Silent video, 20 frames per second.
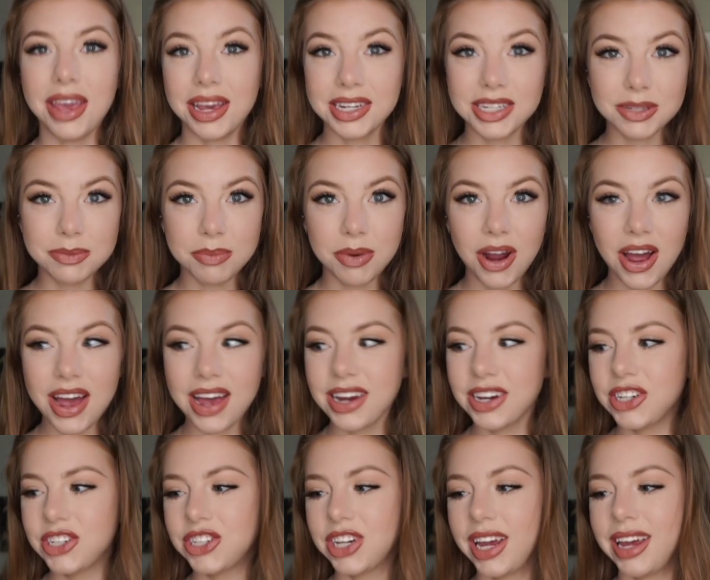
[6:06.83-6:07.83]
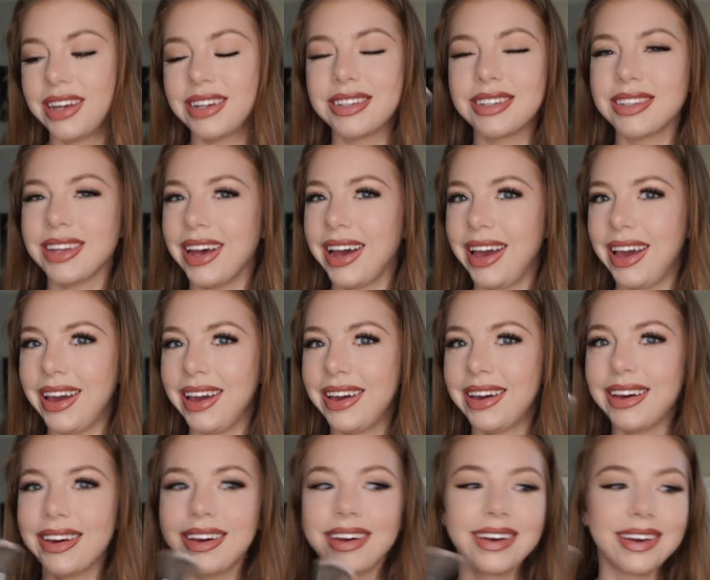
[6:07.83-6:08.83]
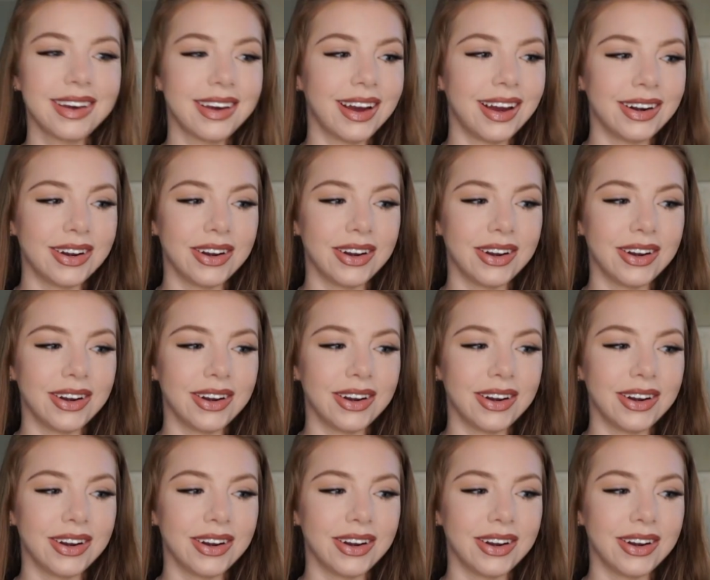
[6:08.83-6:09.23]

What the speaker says: This brush is like, I